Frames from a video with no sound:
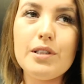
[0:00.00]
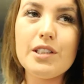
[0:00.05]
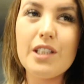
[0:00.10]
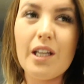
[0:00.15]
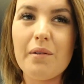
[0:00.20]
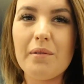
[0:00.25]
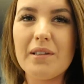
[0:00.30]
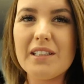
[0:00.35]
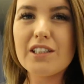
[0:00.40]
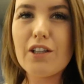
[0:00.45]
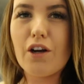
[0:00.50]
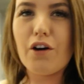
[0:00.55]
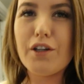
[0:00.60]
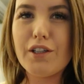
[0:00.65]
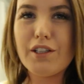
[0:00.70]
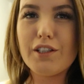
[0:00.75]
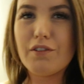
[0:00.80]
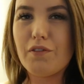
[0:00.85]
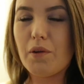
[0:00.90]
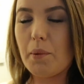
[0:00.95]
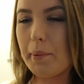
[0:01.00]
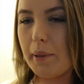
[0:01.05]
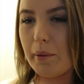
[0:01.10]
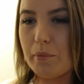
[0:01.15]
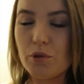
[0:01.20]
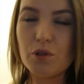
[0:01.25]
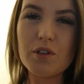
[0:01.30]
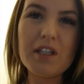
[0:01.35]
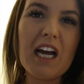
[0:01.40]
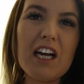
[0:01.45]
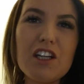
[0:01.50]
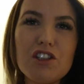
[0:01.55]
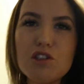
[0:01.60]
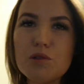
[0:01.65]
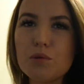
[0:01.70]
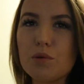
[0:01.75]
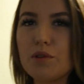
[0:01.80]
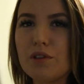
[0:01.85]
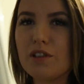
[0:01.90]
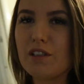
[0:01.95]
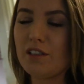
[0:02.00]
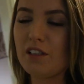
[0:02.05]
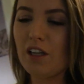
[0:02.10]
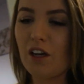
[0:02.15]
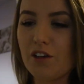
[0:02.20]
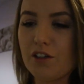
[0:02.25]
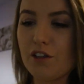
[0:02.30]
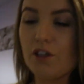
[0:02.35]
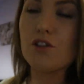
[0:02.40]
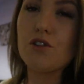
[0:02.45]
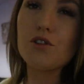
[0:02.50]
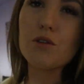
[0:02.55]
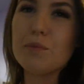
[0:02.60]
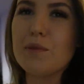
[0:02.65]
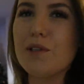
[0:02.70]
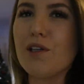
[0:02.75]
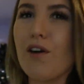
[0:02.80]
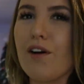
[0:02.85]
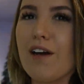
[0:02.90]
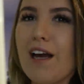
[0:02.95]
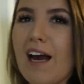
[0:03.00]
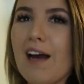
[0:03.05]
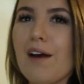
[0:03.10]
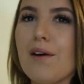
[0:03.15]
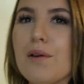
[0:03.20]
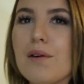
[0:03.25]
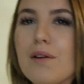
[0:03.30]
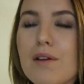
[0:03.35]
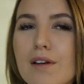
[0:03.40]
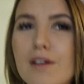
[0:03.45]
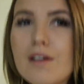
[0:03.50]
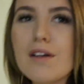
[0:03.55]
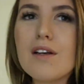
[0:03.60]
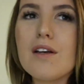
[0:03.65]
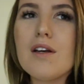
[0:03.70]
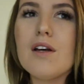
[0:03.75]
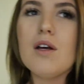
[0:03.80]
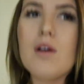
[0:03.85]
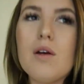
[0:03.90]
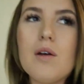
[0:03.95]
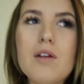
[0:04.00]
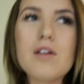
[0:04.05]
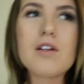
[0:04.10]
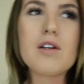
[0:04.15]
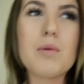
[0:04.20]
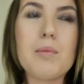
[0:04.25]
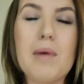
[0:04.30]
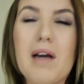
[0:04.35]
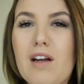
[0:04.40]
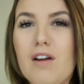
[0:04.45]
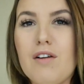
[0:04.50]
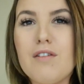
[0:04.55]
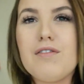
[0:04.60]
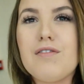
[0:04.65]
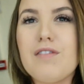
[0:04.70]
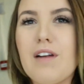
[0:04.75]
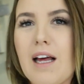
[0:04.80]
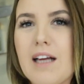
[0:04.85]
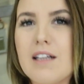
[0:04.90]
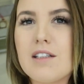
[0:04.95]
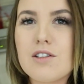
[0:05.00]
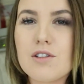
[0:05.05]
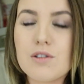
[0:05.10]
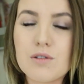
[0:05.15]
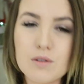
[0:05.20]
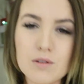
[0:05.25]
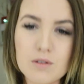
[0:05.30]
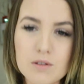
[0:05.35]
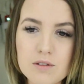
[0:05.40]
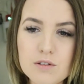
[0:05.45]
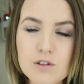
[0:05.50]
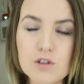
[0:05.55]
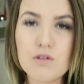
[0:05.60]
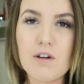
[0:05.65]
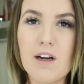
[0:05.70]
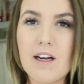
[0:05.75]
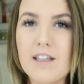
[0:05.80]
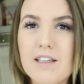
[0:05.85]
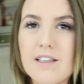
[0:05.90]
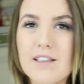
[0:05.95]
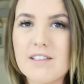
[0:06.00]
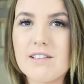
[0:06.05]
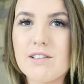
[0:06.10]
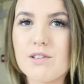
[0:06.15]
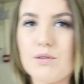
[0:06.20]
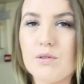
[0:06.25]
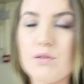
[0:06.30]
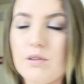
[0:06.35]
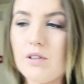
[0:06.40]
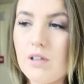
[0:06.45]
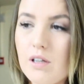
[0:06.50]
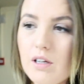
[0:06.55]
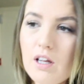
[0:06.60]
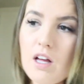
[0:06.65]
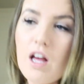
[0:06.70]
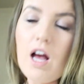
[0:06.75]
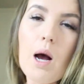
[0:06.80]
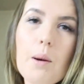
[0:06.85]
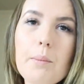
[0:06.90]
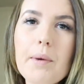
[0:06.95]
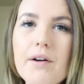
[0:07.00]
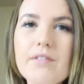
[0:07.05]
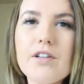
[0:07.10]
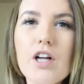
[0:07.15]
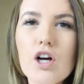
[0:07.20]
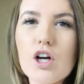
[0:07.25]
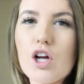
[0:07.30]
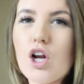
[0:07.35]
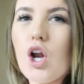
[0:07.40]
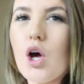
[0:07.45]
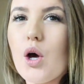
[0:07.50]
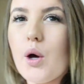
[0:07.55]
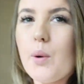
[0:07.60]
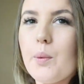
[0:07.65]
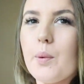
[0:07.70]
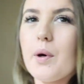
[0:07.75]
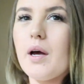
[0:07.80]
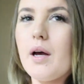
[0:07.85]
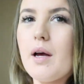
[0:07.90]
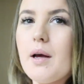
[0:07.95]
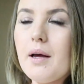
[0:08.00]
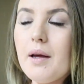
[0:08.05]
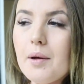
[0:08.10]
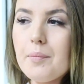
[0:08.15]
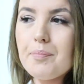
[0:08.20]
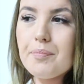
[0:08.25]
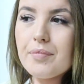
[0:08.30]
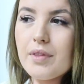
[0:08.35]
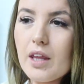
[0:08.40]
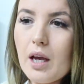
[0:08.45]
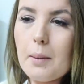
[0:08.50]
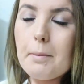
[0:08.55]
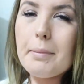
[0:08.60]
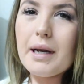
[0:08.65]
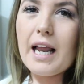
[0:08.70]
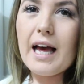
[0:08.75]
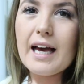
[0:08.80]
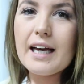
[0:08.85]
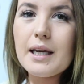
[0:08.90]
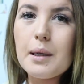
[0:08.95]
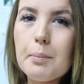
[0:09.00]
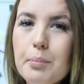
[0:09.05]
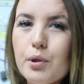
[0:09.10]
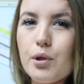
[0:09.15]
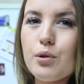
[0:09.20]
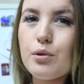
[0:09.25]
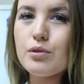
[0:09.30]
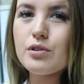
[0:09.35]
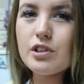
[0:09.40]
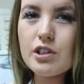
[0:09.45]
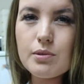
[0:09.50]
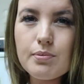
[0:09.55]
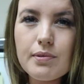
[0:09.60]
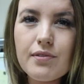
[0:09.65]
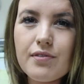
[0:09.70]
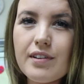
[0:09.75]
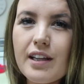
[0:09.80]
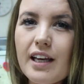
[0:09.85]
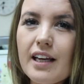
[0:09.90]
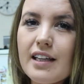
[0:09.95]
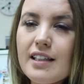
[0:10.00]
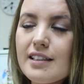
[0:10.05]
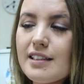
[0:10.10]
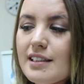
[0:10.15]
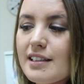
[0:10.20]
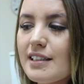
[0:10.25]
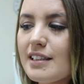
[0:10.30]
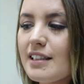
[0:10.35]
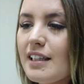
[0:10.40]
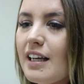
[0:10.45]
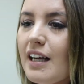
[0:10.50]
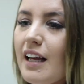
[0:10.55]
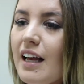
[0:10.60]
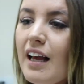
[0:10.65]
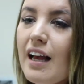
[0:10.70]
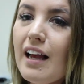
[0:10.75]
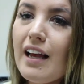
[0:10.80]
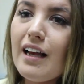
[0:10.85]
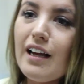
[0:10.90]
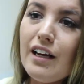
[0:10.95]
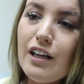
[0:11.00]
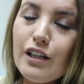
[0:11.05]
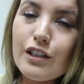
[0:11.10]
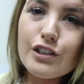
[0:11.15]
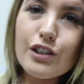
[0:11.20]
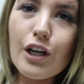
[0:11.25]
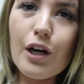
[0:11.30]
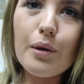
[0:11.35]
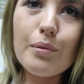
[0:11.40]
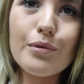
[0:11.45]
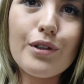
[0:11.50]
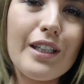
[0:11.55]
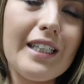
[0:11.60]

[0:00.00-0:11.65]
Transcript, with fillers: so it's kind of a bit more casual than like a normal night out. You can wear like flats or trainers, or I'm wearing like low black boots with this. So I'm